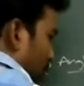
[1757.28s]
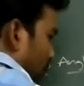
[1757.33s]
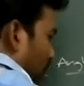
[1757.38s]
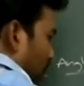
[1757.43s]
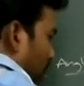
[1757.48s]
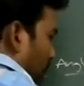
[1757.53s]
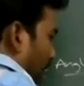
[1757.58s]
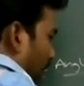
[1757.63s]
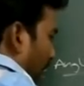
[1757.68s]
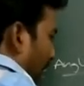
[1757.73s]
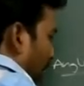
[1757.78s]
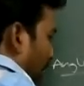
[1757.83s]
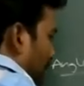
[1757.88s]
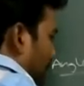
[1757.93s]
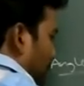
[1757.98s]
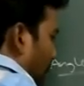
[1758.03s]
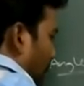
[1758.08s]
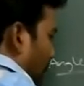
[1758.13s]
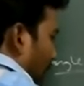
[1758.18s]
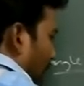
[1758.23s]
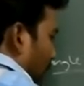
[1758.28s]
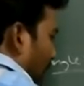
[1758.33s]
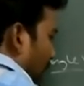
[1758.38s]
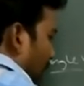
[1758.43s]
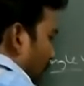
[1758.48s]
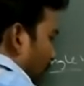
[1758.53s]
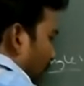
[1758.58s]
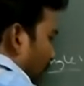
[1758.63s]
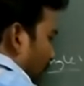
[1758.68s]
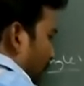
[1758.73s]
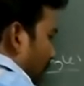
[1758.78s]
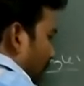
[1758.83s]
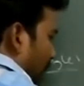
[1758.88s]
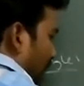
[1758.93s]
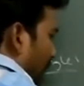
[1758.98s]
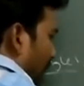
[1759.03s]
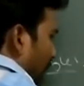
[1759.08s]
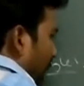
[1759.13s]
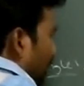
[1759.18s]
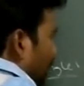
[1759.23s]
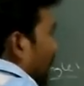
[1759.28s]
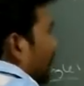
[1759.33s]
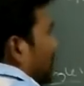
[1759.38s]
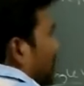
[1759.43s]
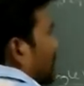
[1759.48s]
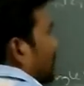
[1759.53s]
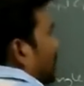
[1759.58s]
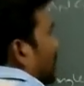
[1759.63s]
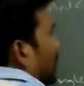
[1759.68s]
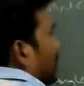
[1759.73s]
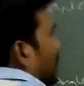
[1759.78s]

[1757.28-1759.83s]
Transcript: to exactly 90 degrees,